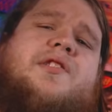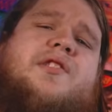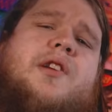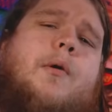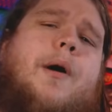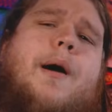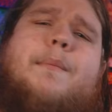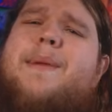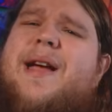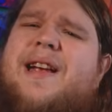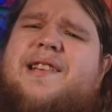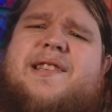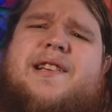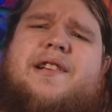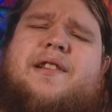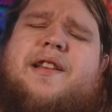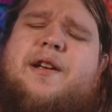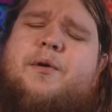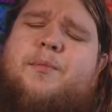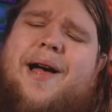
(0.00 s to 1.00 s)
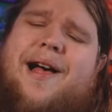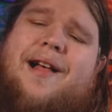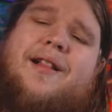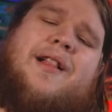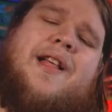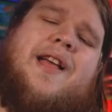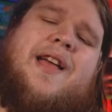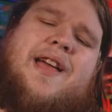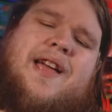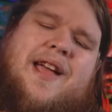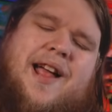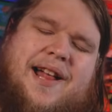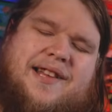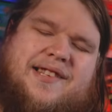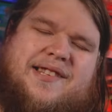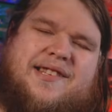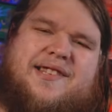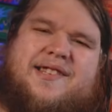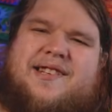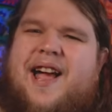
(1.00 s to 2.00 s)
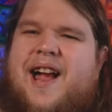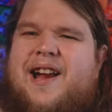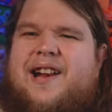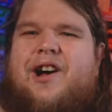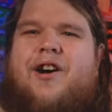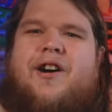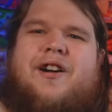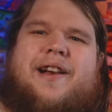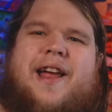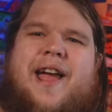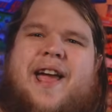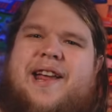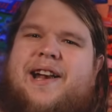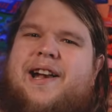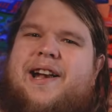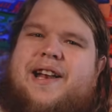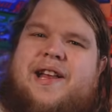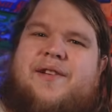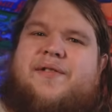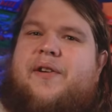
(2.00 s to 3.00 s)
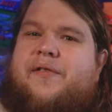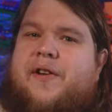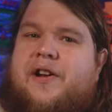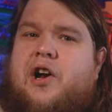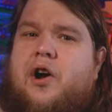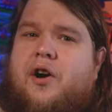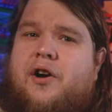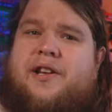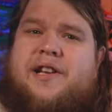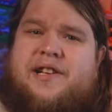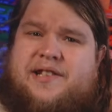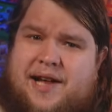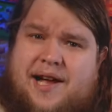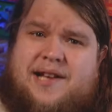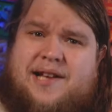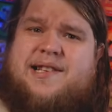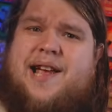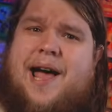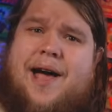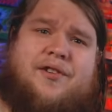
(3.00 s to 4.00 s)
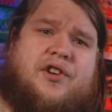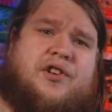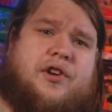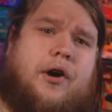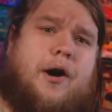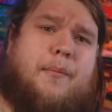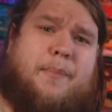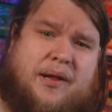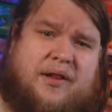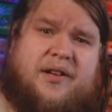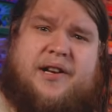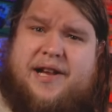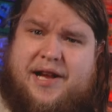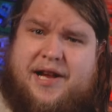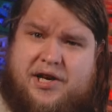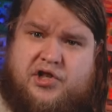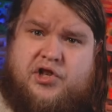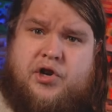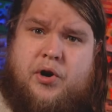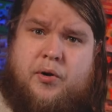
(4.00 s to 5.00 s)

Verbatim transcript: works so amazingly well it's kind of hard to hate it even if it currently does have a durability